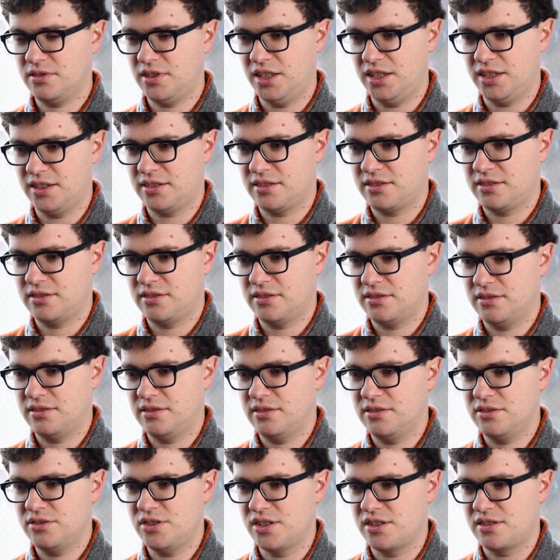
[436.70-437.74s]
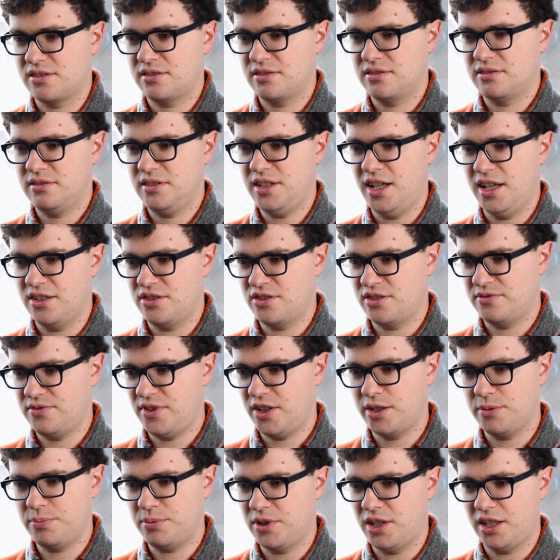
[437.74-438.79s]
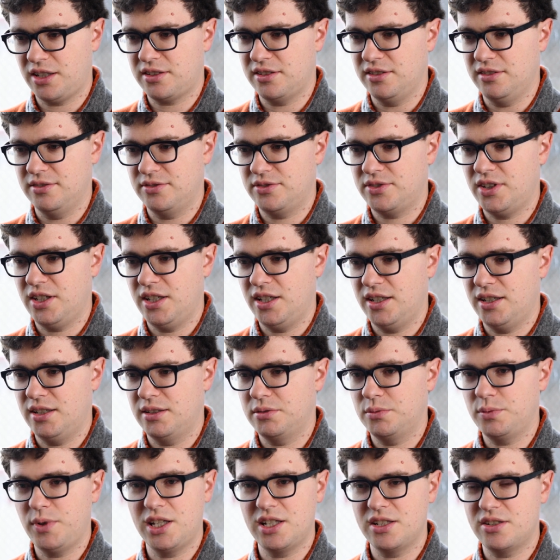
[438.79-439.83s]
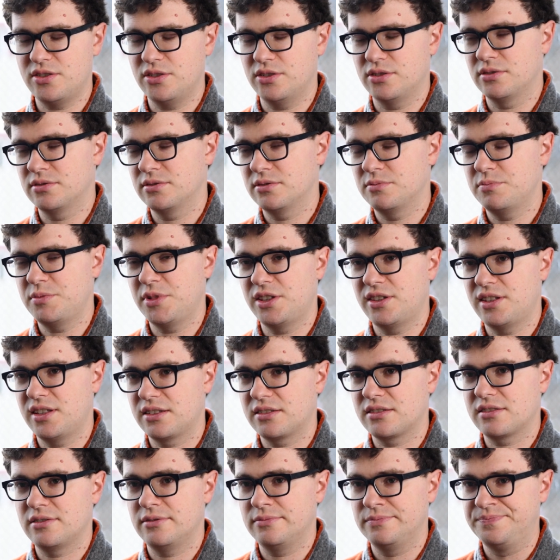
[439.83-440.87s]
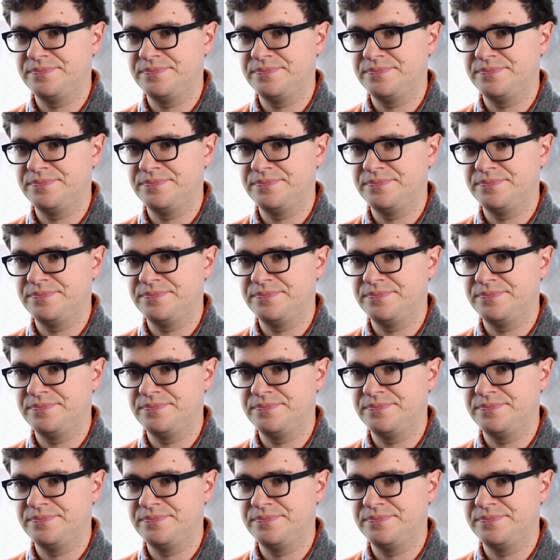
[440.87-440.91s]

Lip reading: like just, it's just a very productive way to build things.